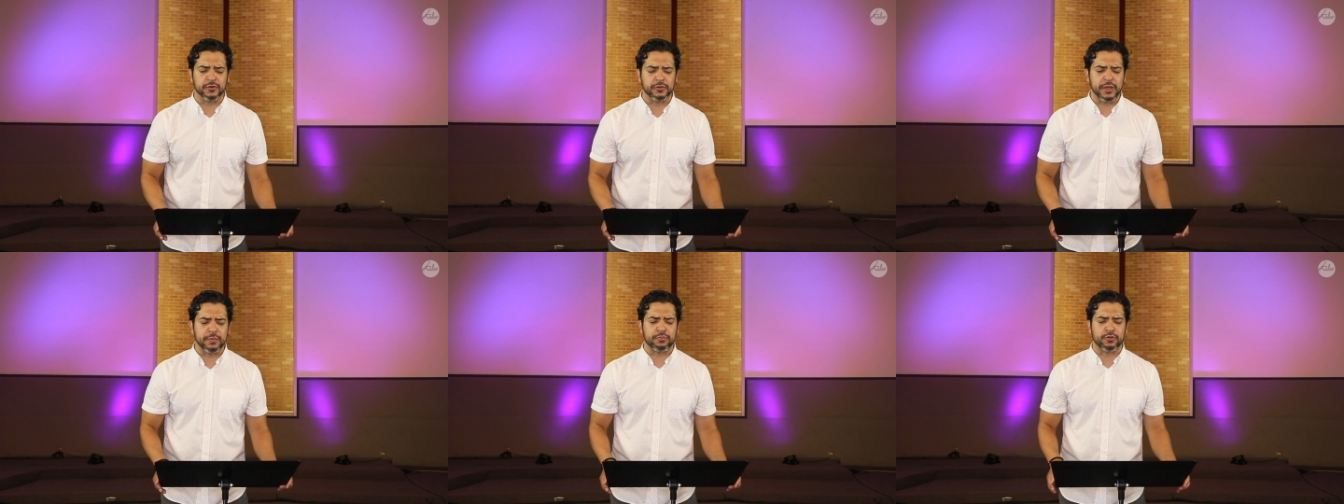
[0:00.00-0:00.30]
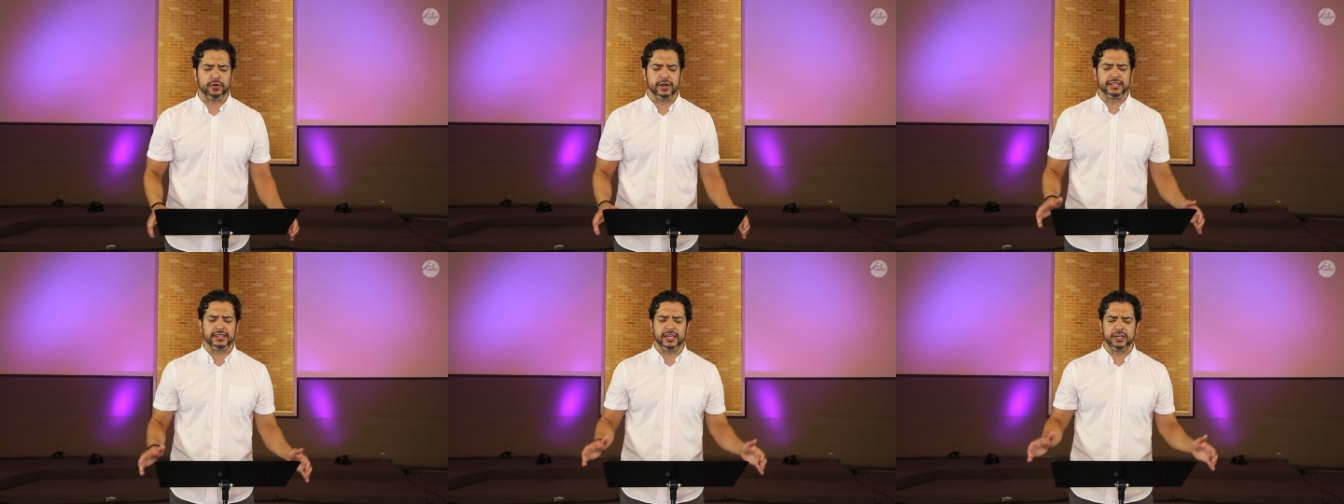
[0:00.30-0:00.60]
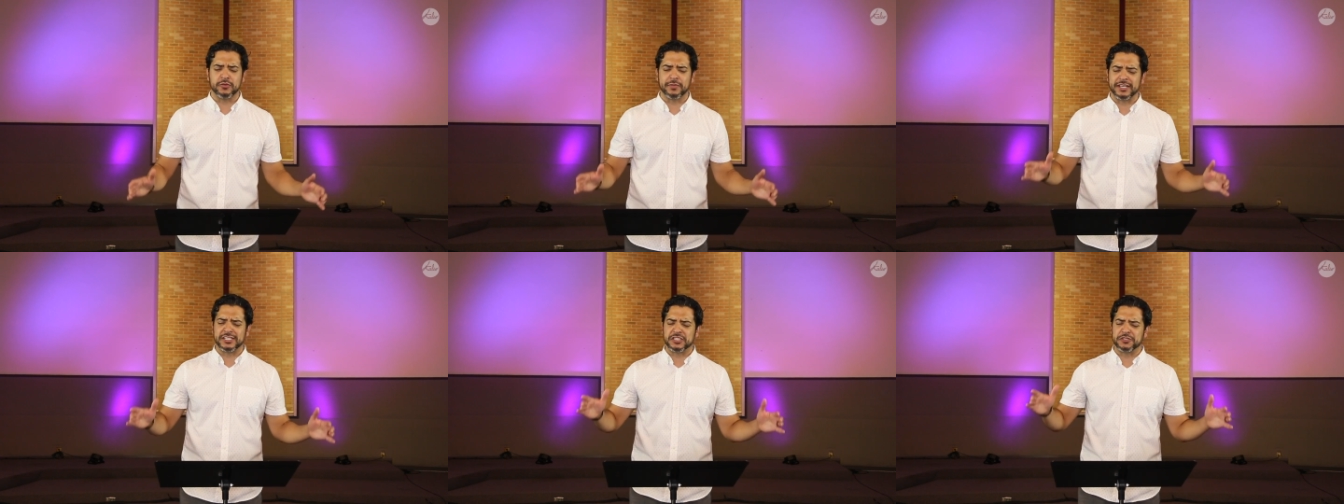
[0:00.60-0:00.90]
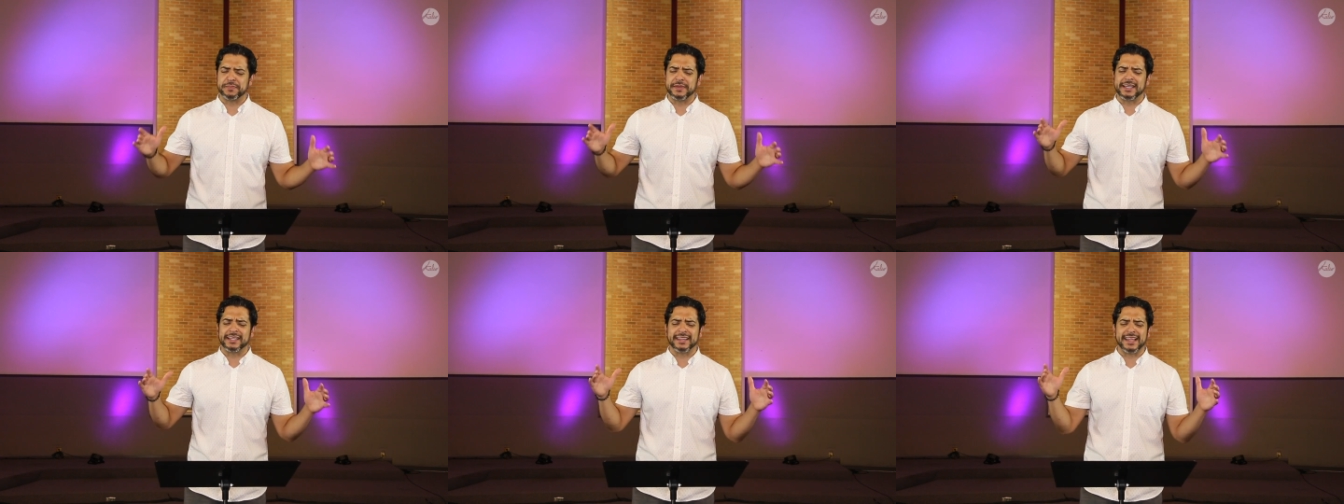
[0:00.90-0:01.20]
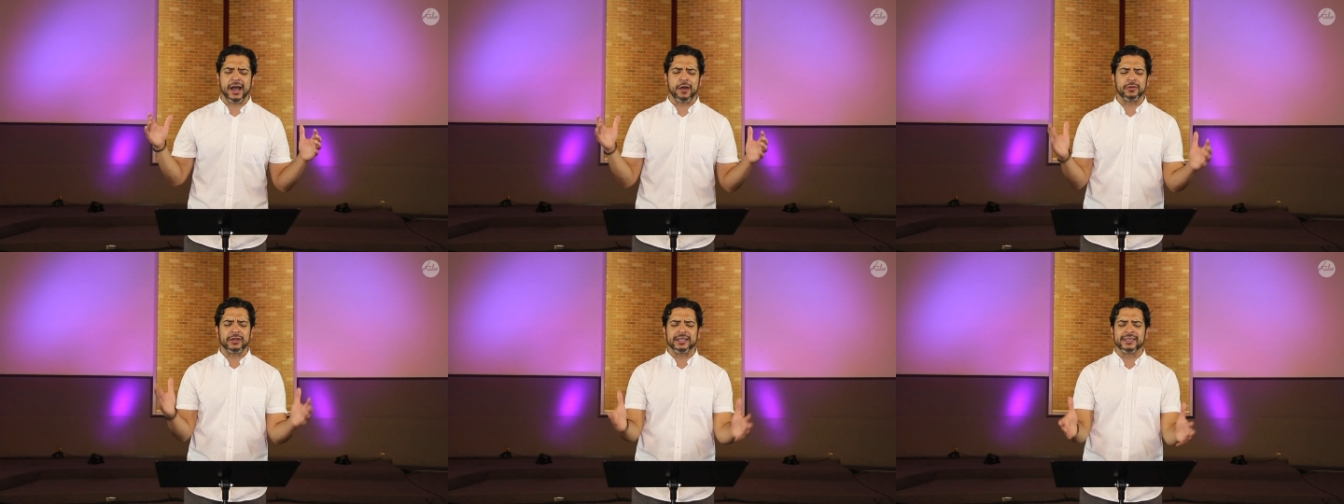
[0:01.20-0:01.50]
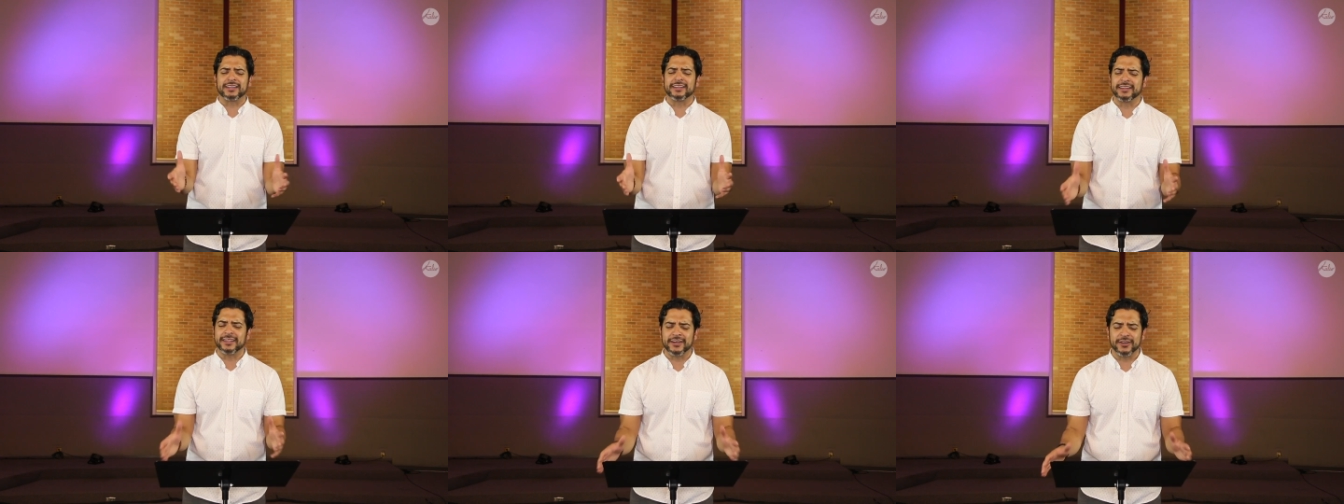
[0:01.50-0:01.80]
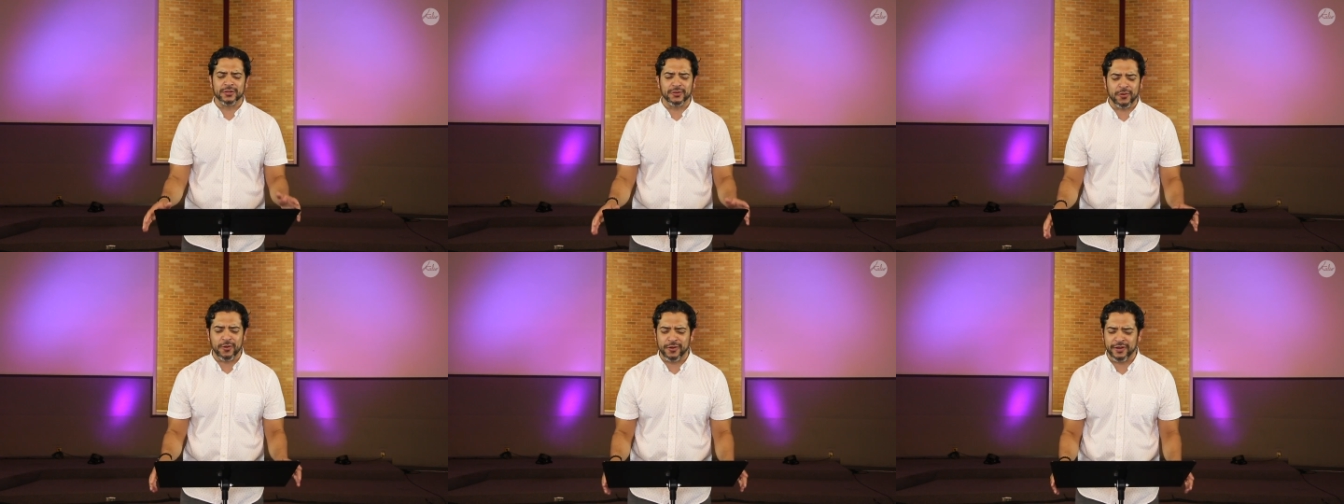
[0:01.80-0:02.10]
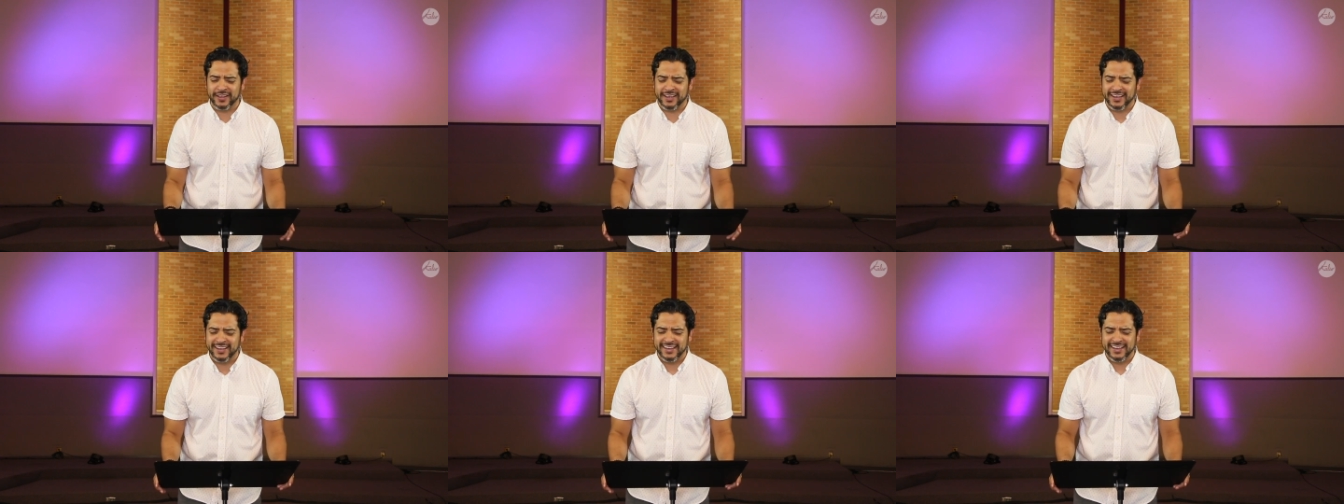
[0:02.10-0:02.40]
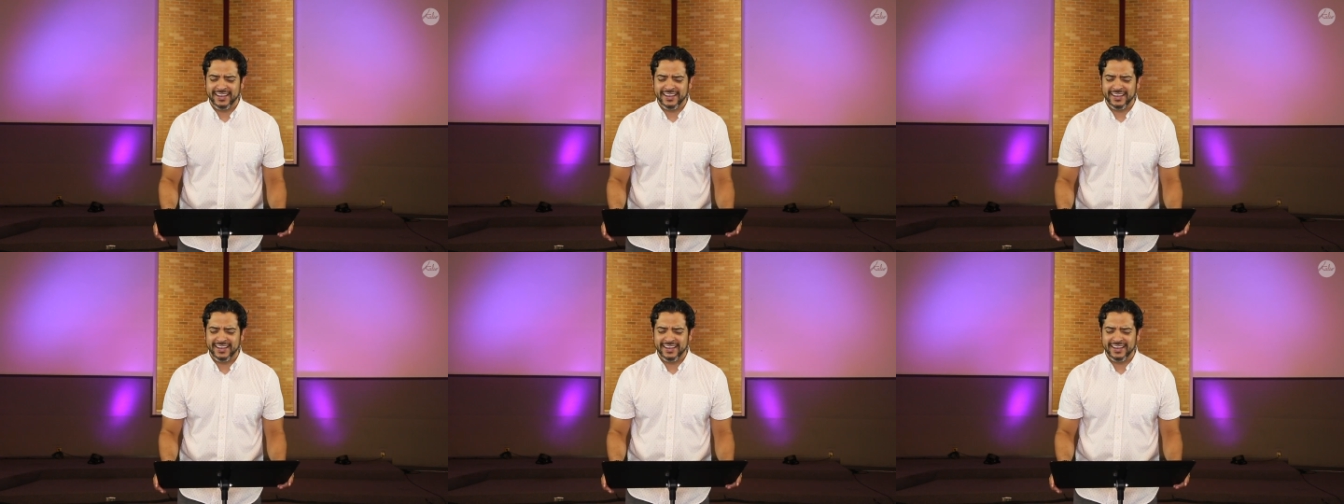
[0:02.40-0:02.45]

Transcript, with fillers: We pray that you may speak loud and clear, Lord,